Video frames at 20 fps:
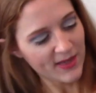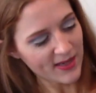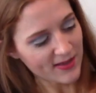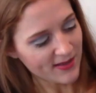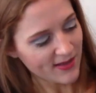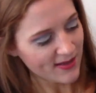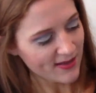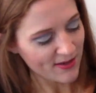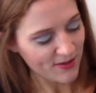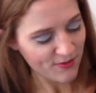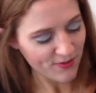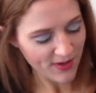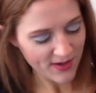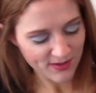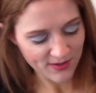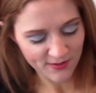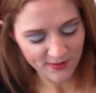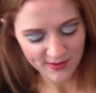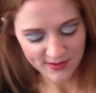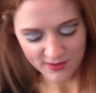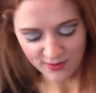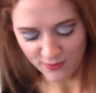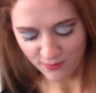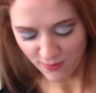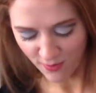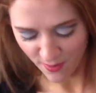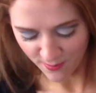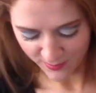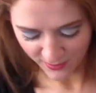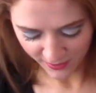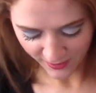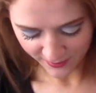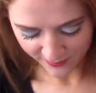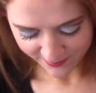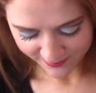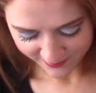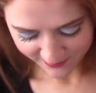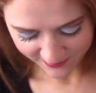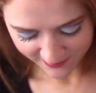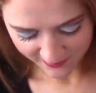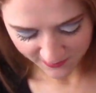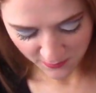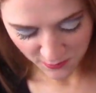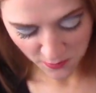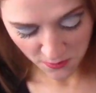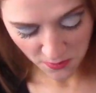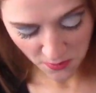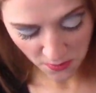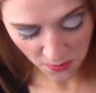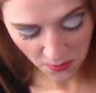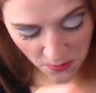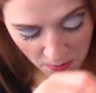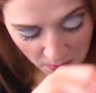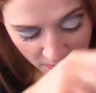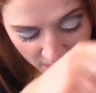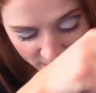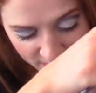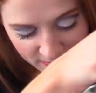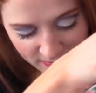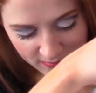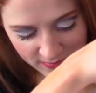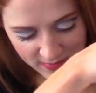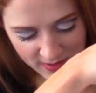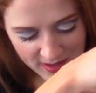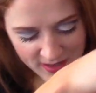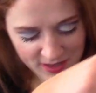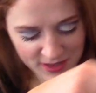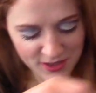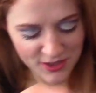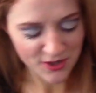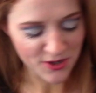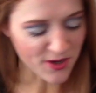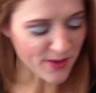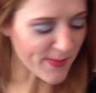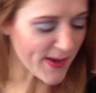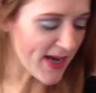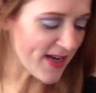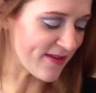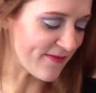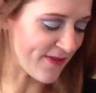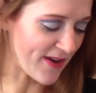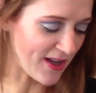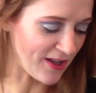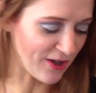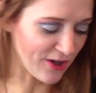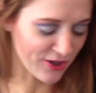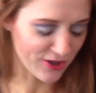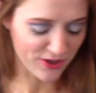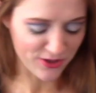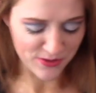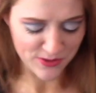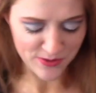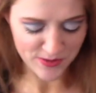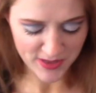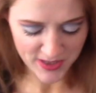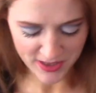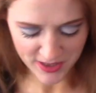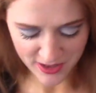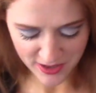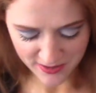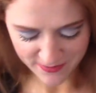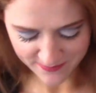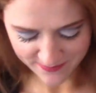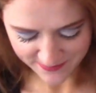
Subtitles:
Is this a dress or is it a romper? Ooh, you don't mind if I look, do you, dear?